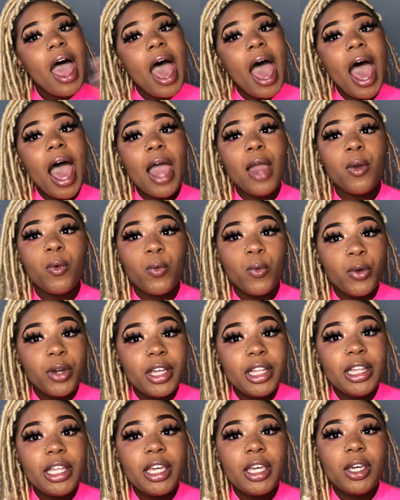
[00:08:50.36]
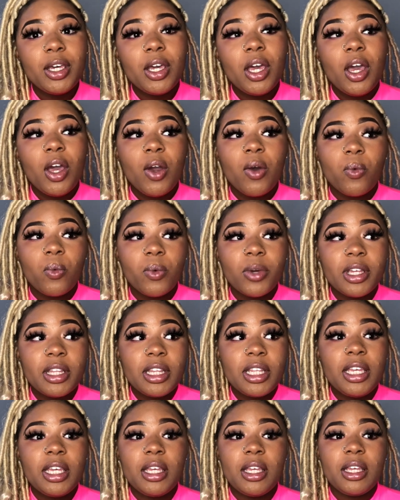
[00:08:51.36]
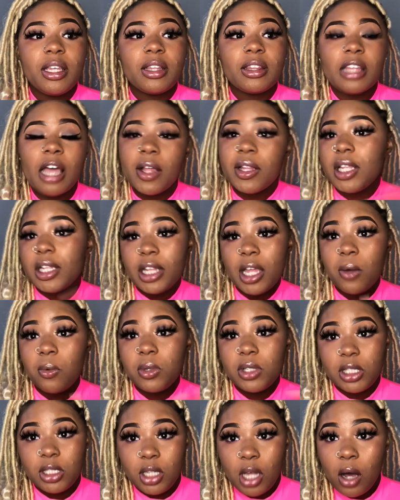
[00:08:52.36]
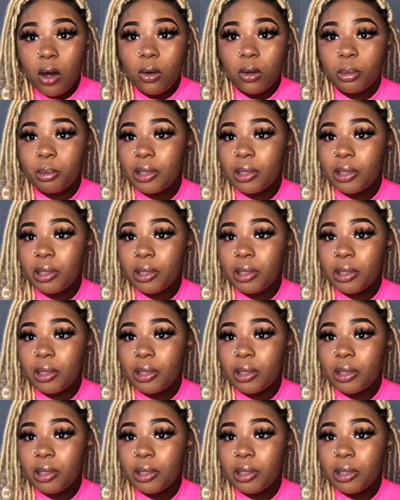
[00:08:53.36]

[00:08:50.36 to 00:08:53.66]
I really thought that was dope,